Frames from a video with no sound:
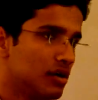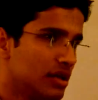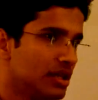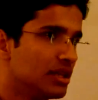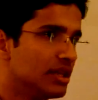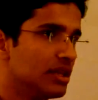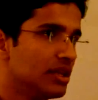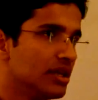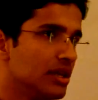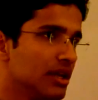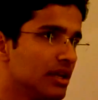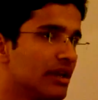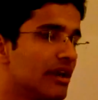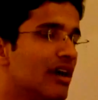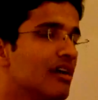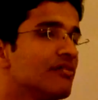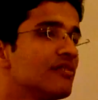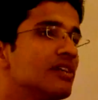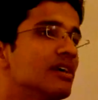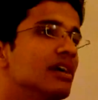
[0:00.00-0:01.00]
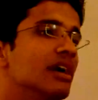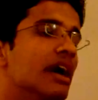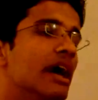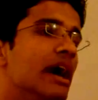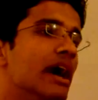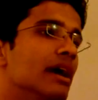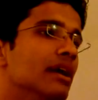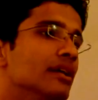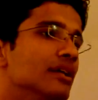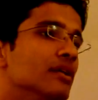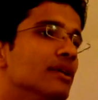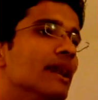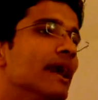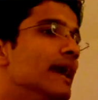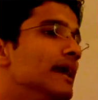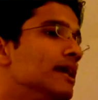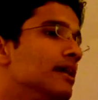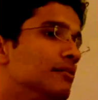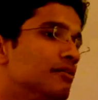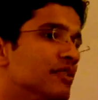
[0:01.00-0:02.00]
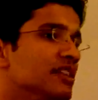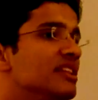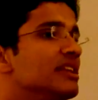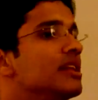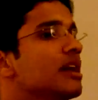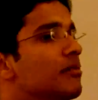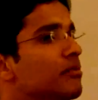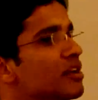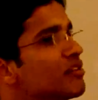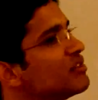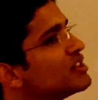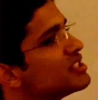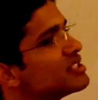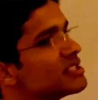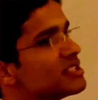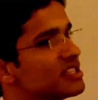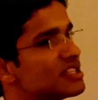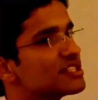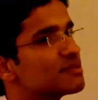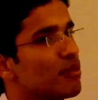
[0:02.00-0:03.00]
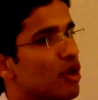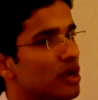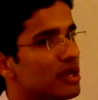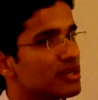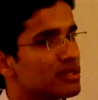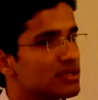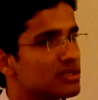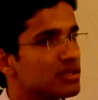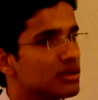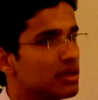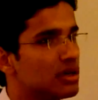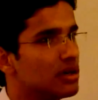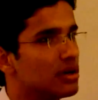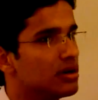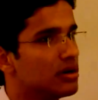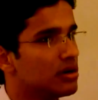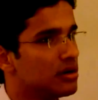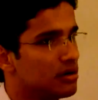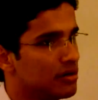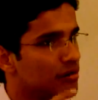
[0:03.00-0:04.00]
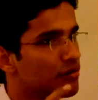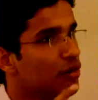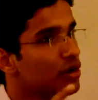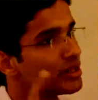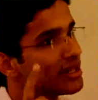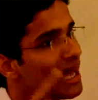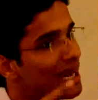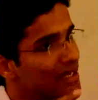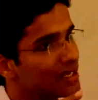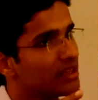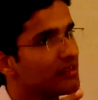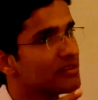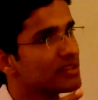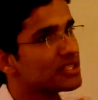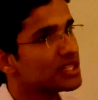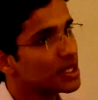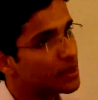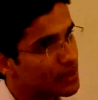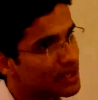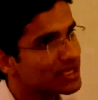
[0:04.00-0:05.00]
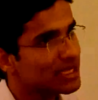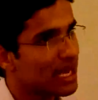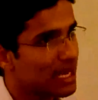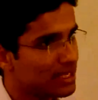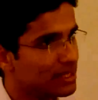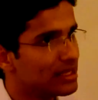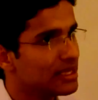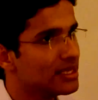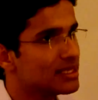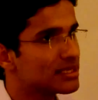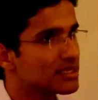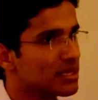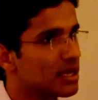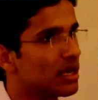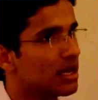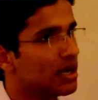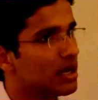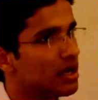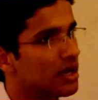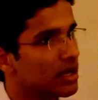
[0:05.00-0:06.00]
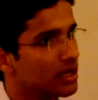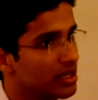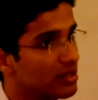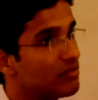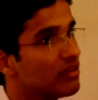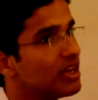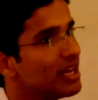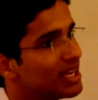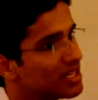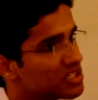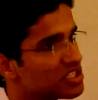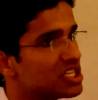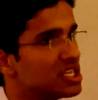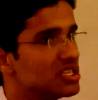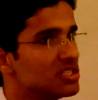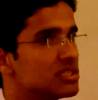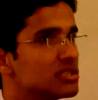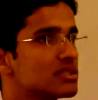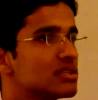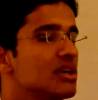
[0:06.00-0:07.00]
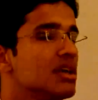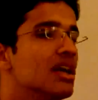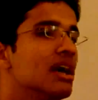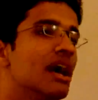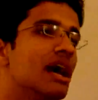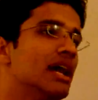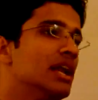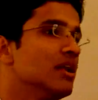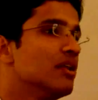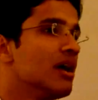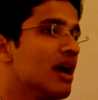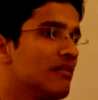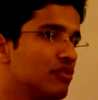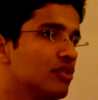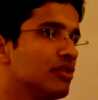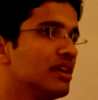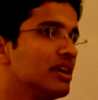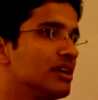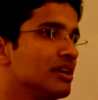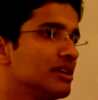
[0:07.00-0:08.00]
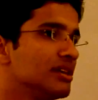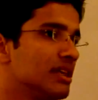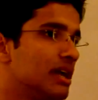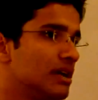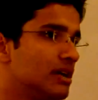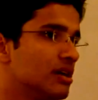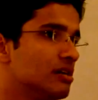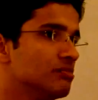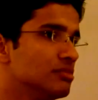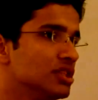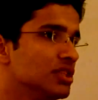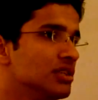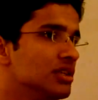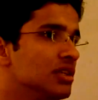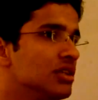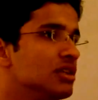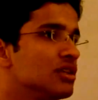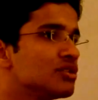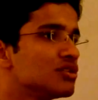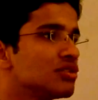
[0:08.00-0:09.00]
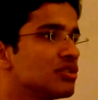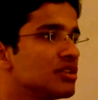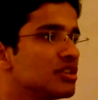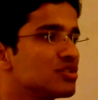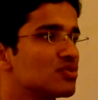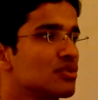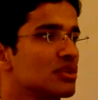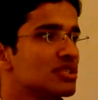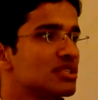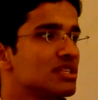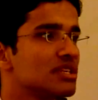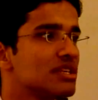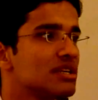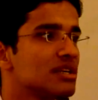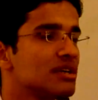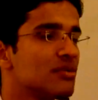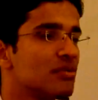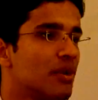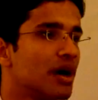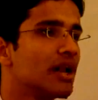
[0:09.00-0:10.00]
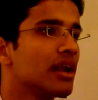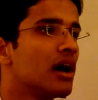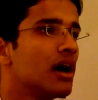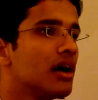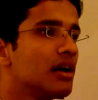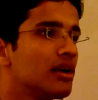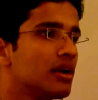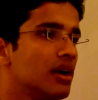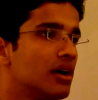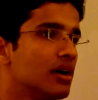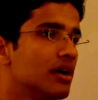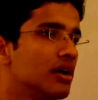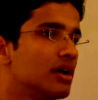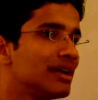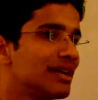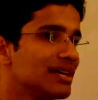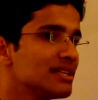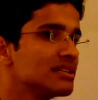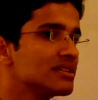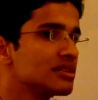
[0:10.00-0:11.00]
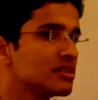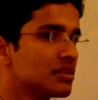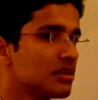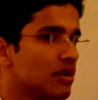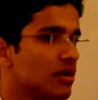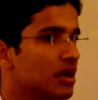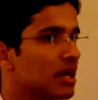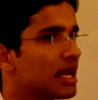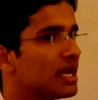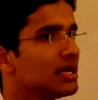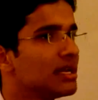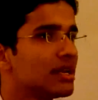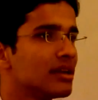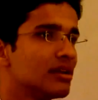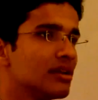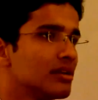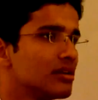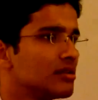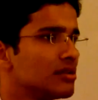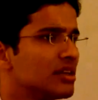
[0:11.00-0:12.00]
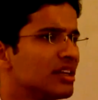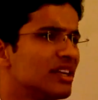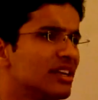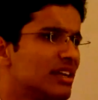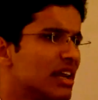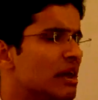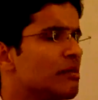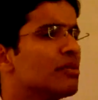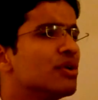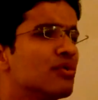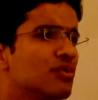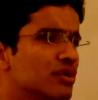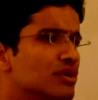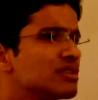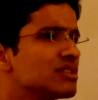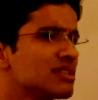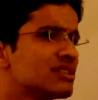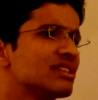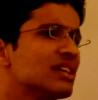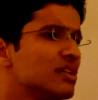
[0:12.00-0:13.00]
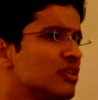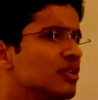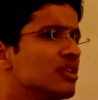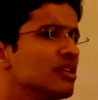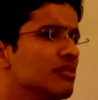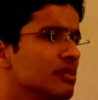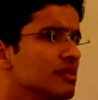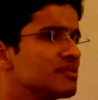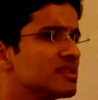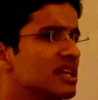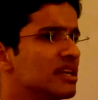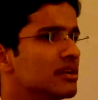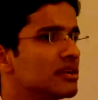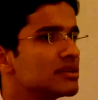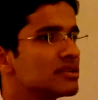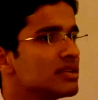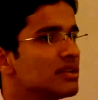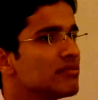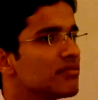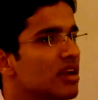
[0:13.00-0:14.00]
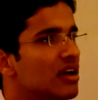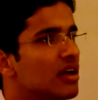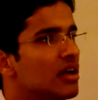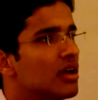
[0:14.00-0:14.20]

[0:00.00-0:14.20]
in the graph, and you'll end up with the number which is the smallest for that given sequence and these given exchanges, and you have to return that number. So this was a 1-hour test online, and the timer was set on the website itself,